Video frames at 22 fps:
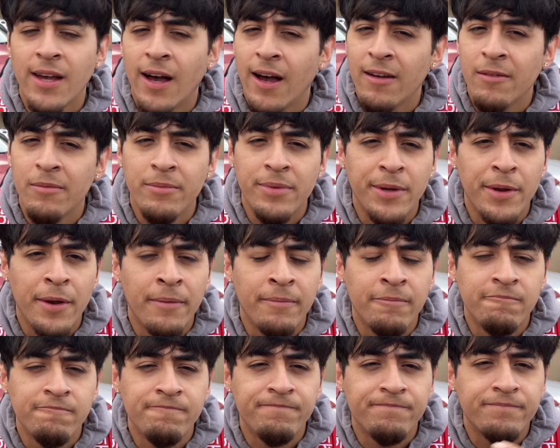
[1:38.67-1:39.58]
I've
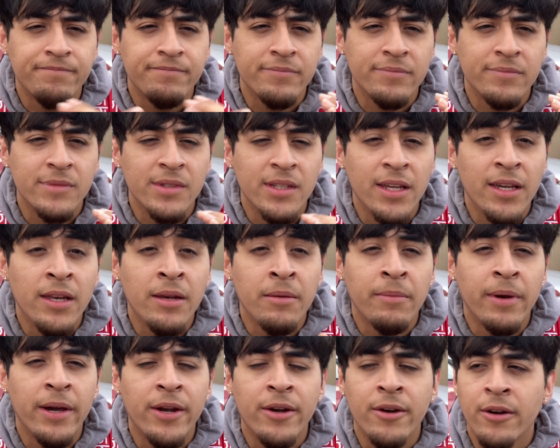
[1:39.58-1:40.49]
been eating
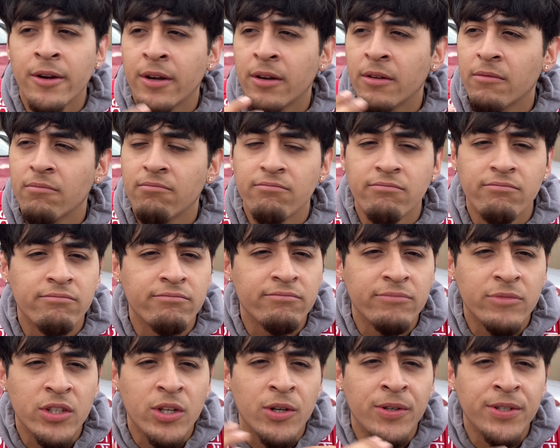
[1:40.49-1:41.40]
better and
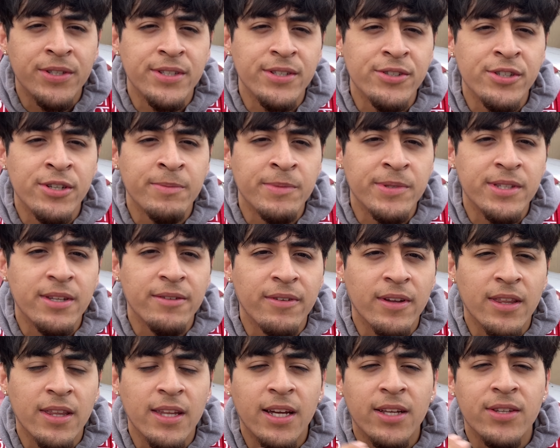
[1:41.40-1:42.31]
going to the gym and stuff
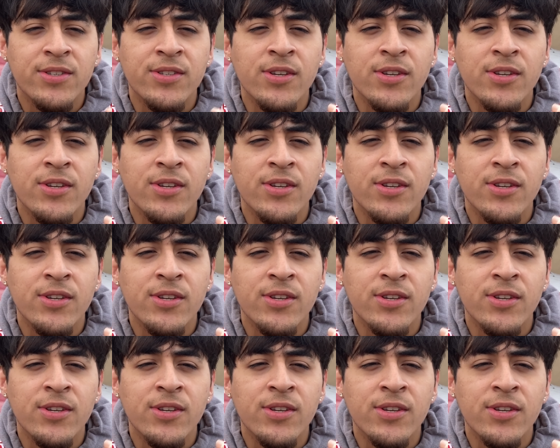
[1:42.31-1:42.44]
like that.